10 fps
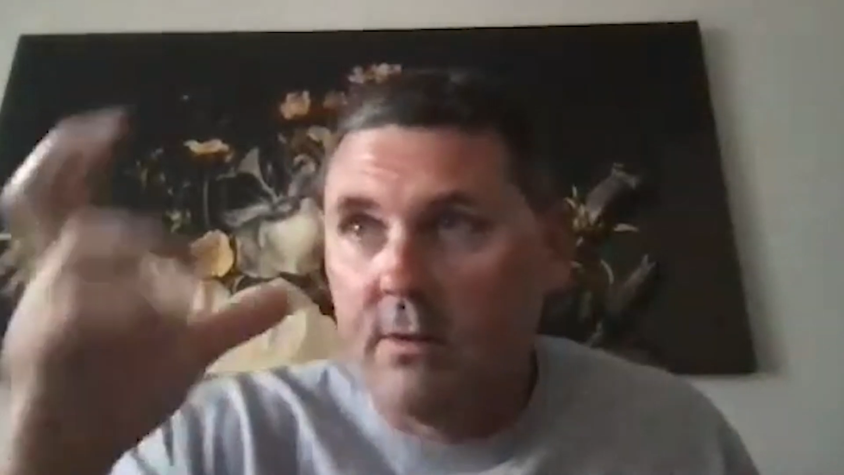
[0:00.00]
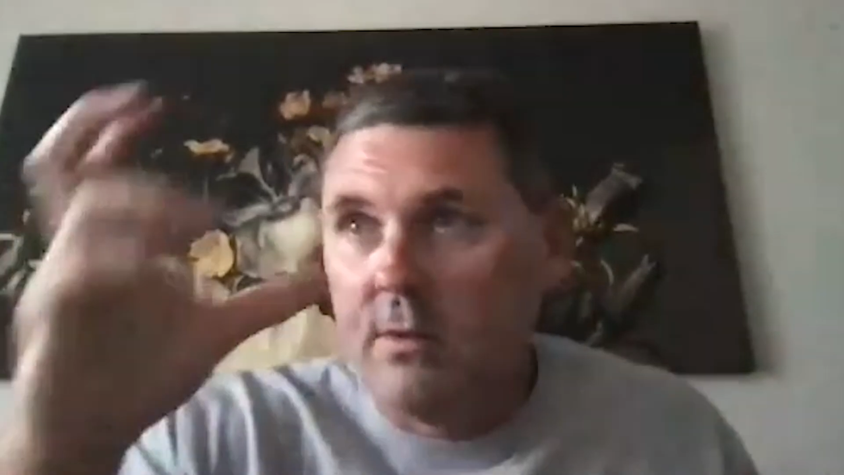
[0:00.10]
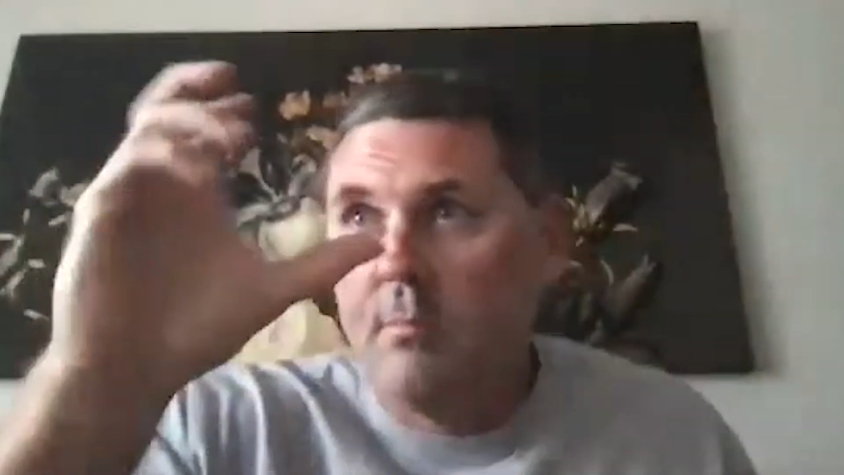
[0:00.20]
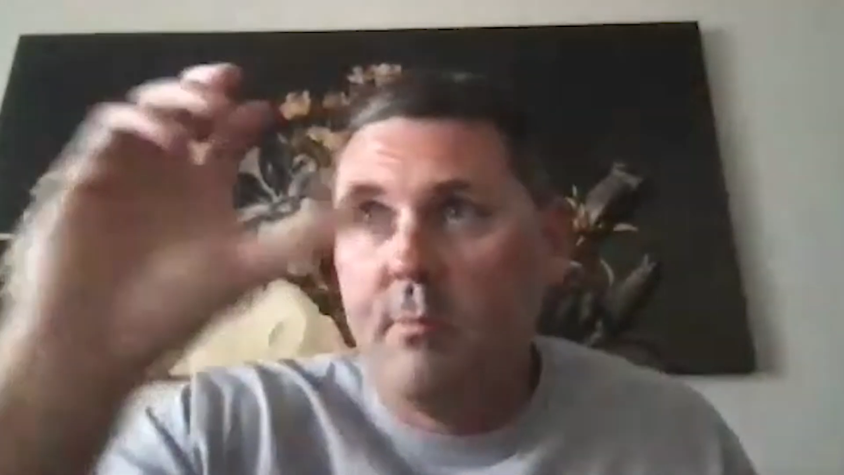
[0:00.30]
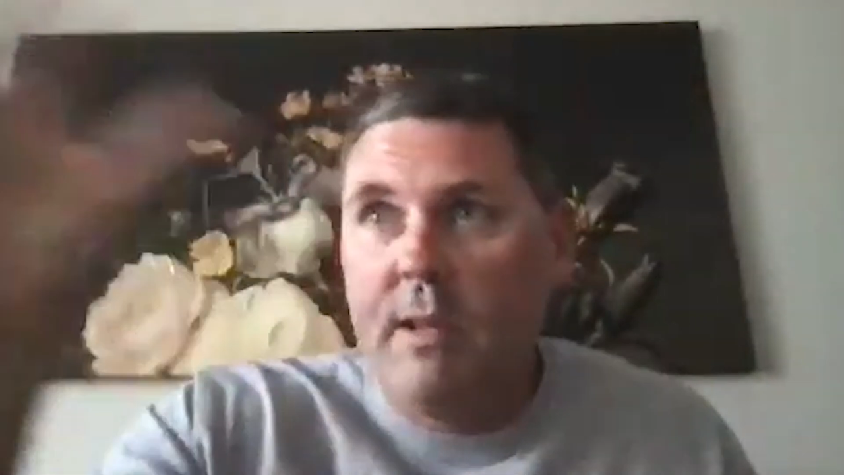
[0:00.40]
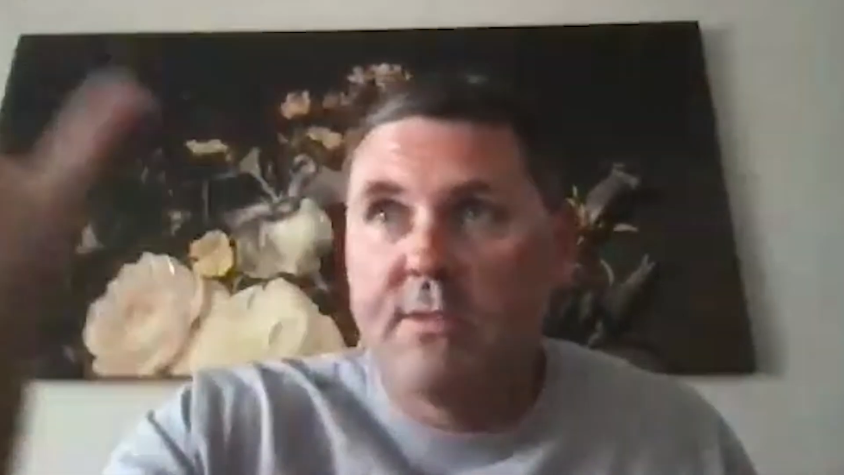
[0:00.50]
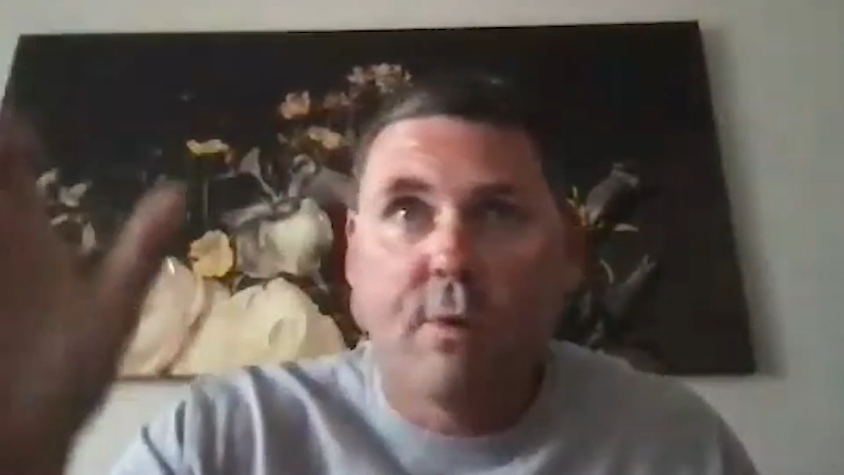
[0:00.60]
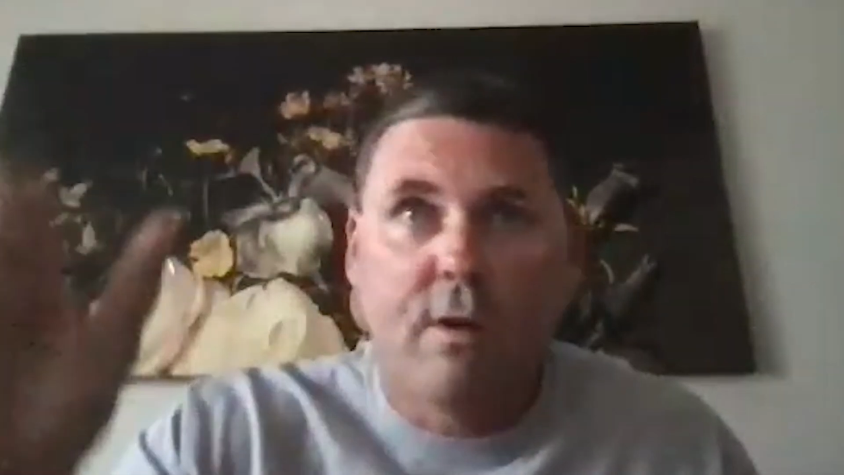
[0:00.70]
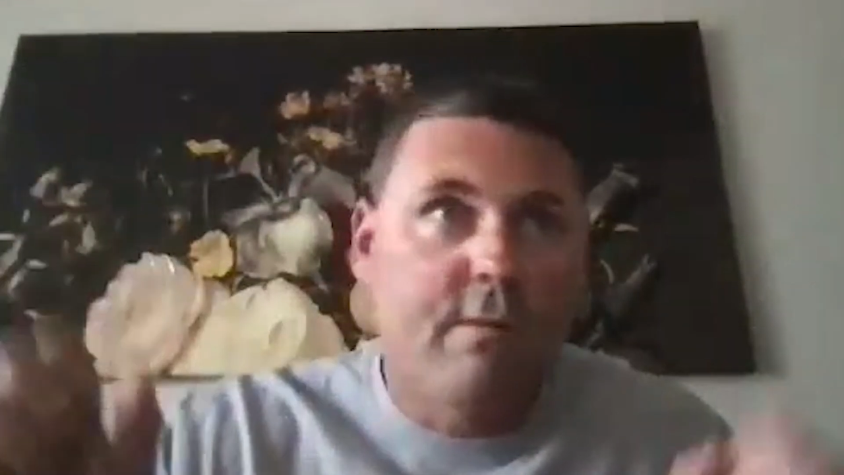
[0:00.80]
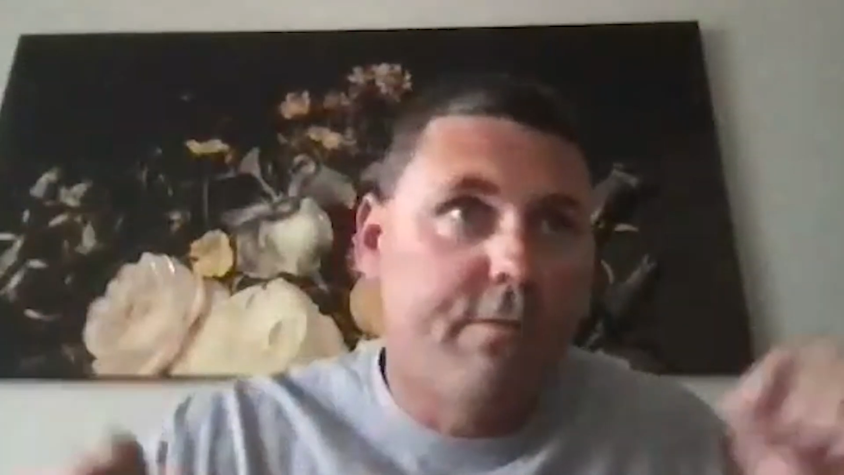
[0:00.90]
under
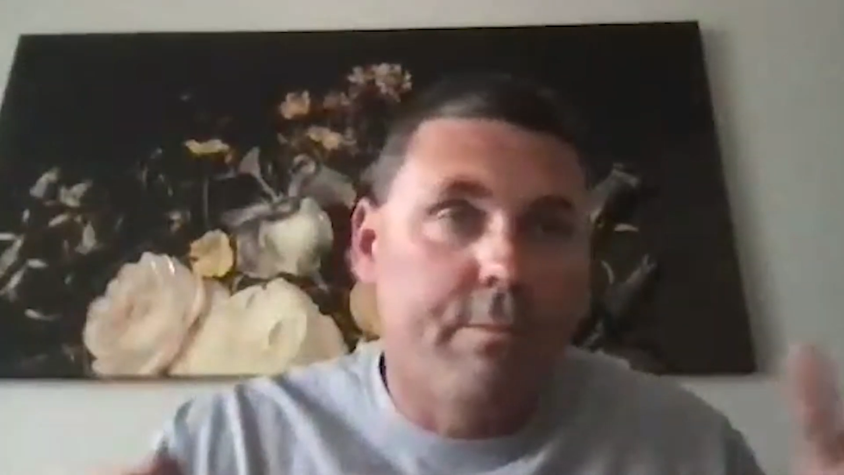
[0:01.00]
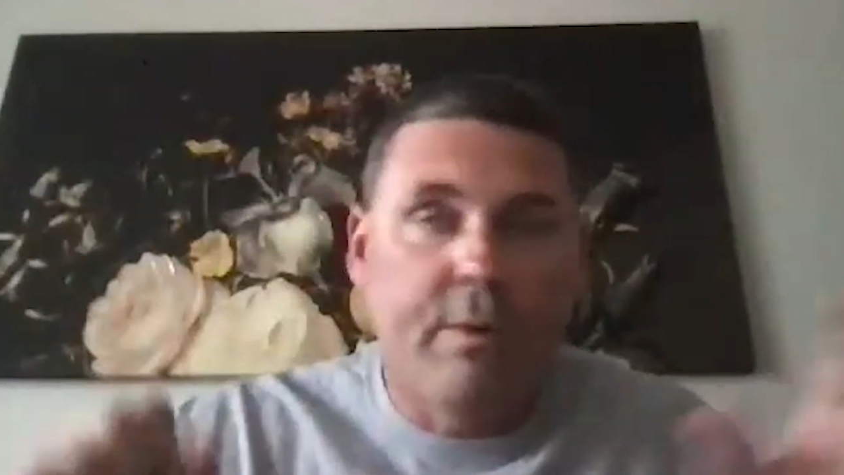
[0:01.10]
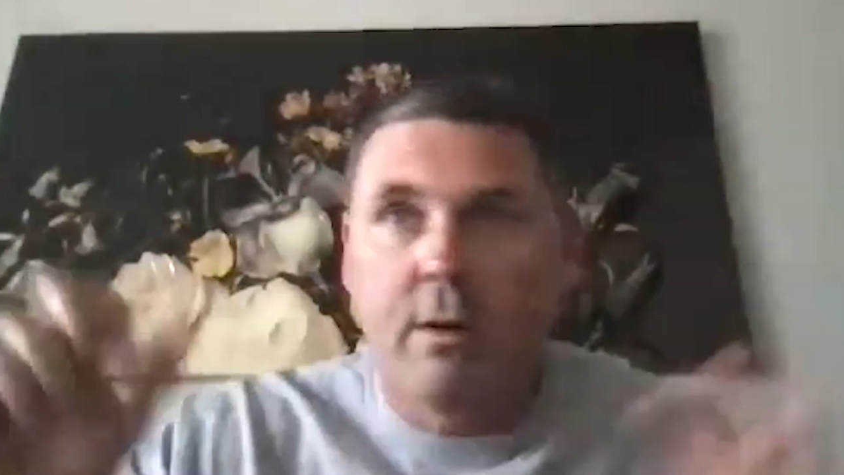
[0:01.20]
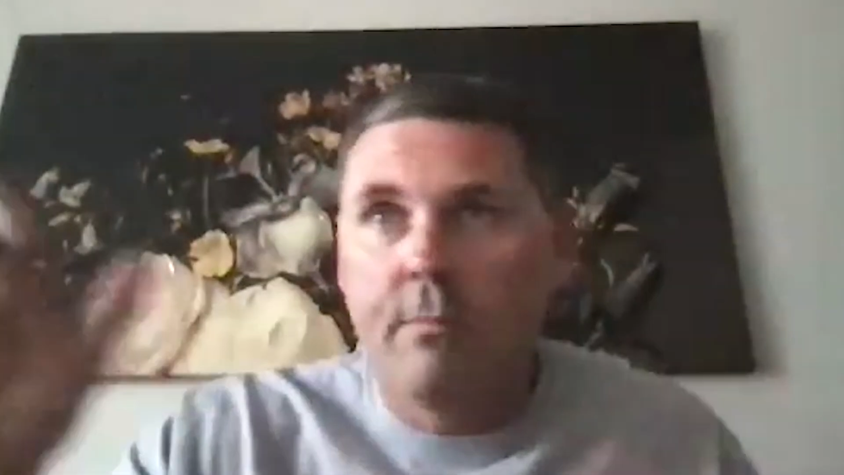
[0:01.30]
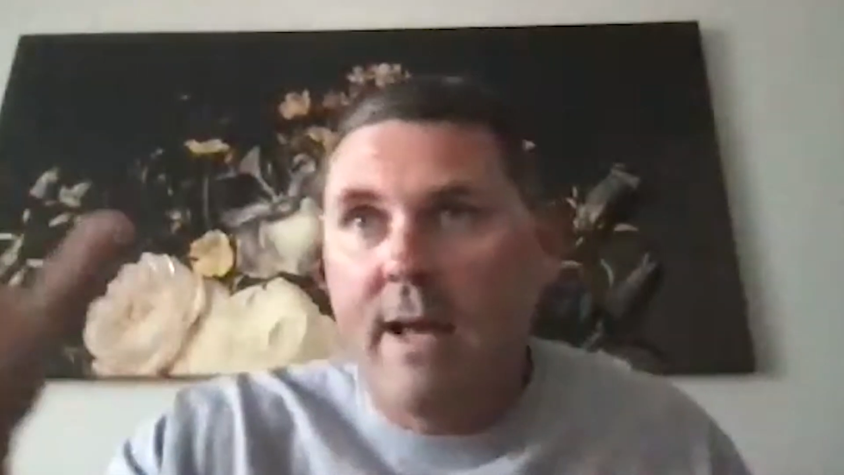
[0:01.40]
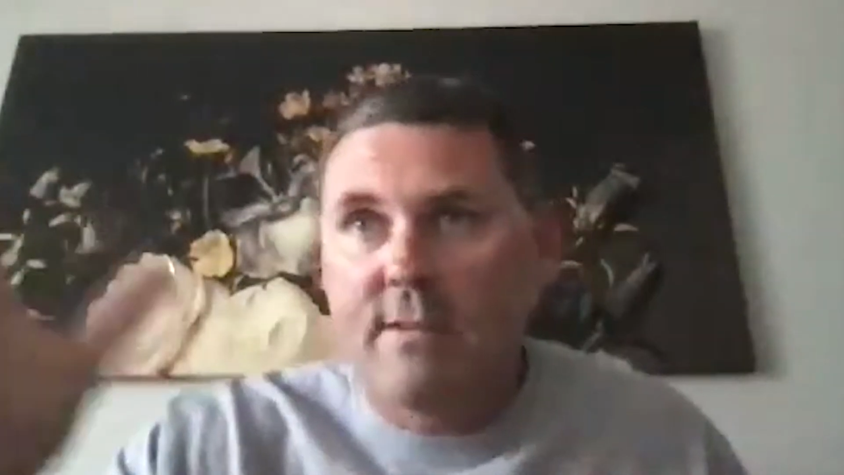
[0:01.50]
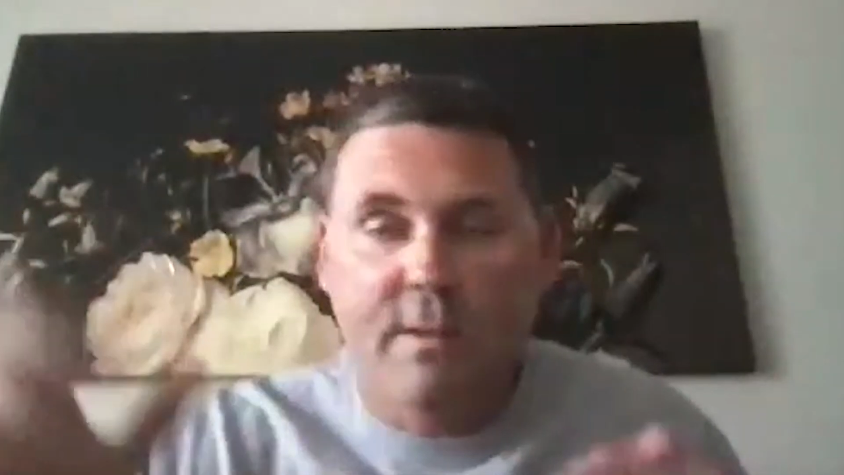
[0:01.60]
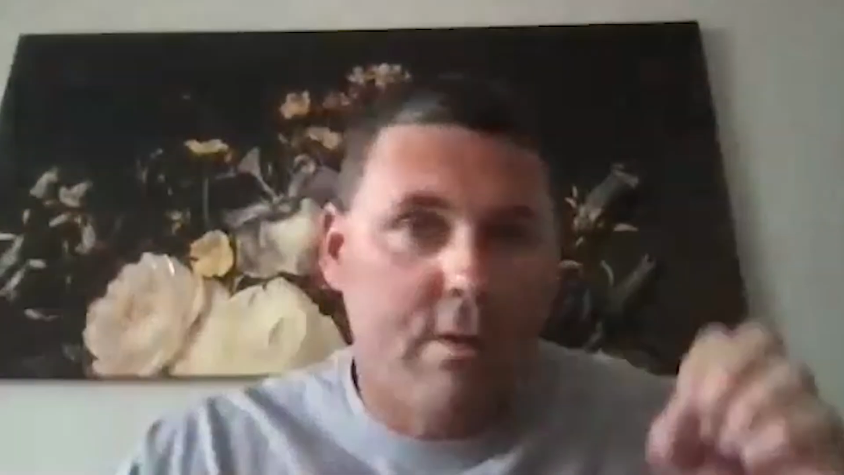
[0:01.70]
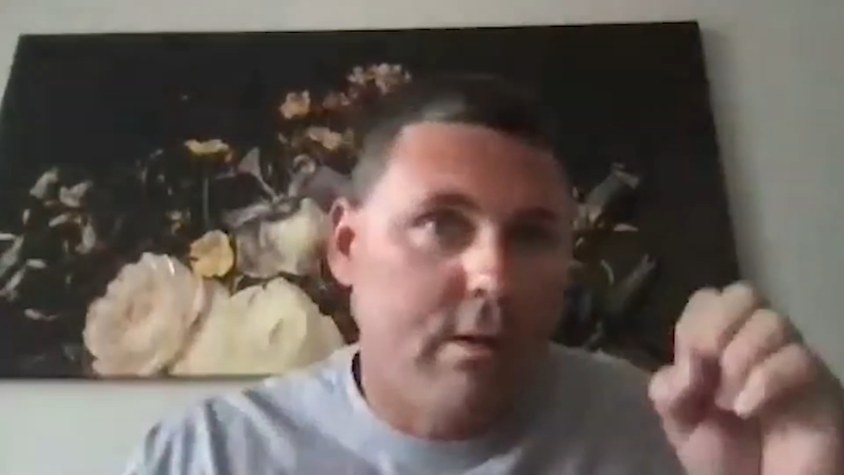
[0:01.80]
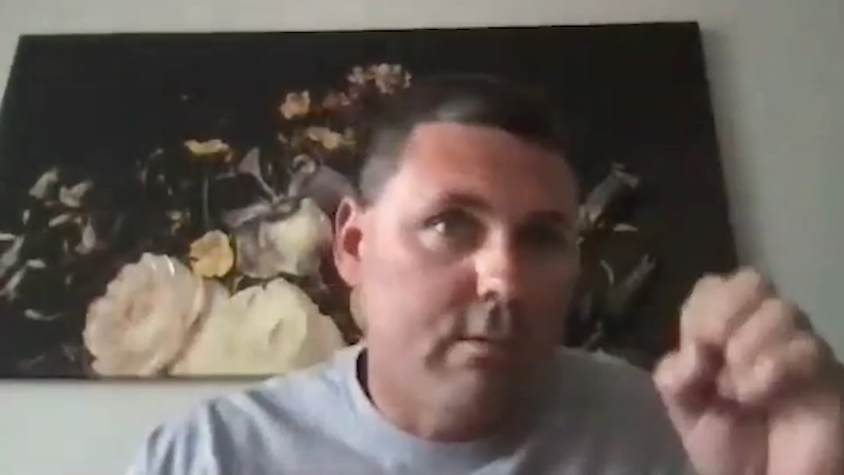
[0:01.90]
baseball, football,
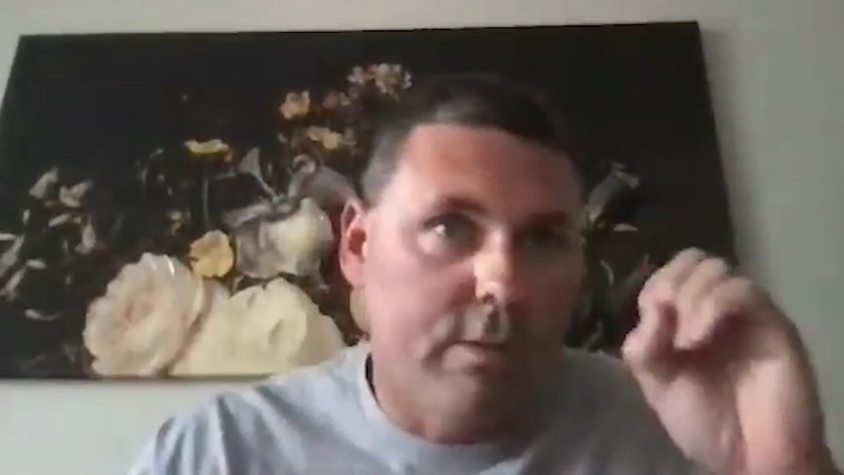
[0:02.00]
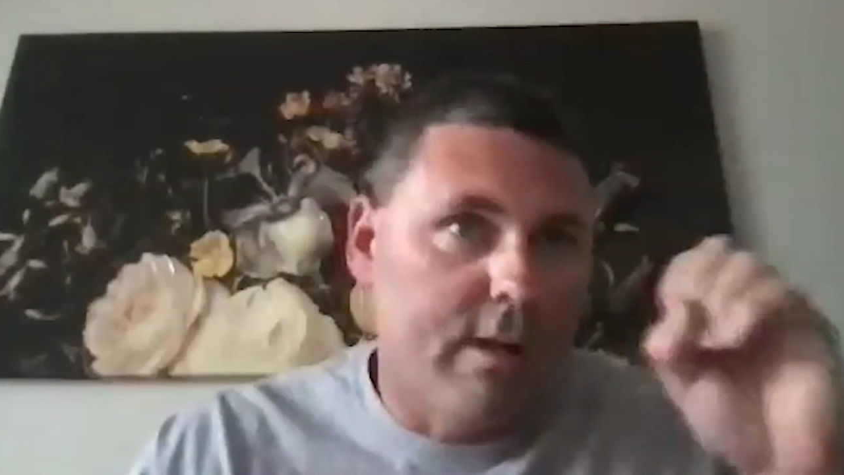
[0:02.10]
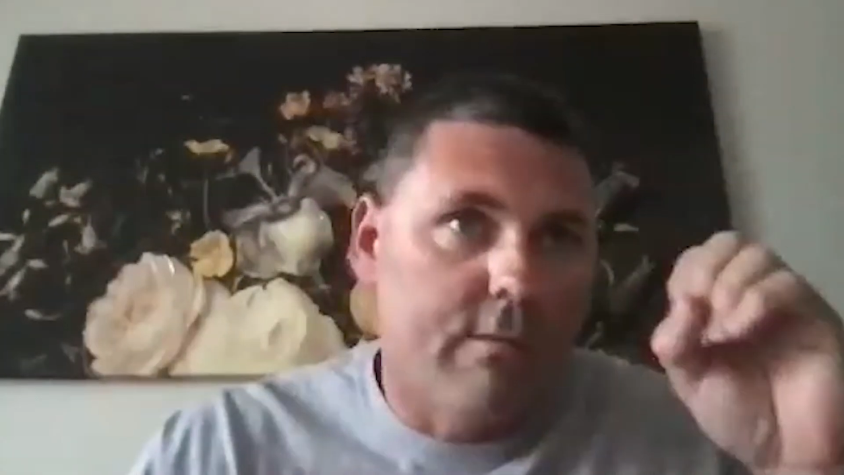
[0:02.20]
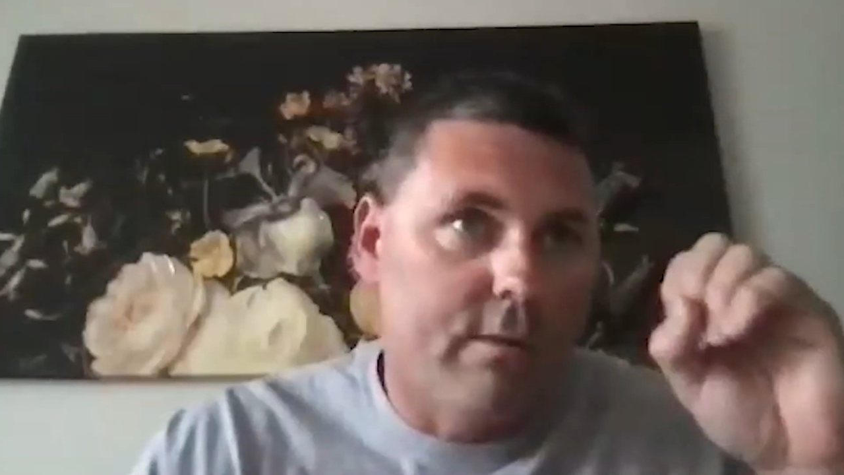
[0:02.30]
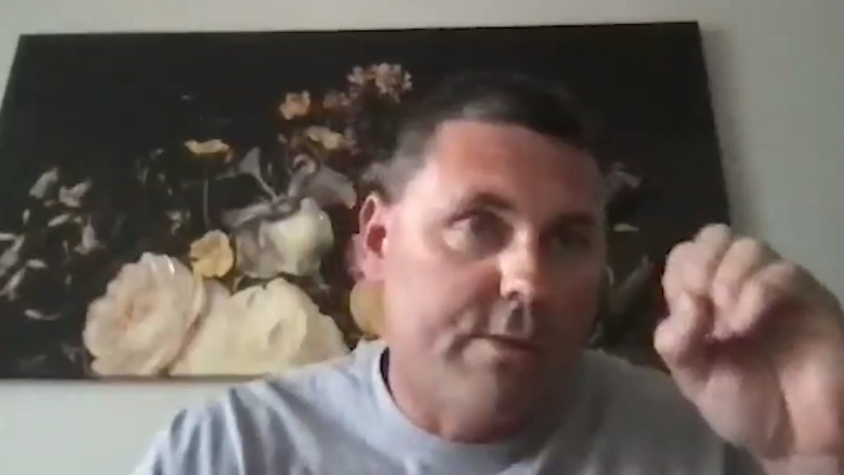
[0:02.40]
basketball, whatever,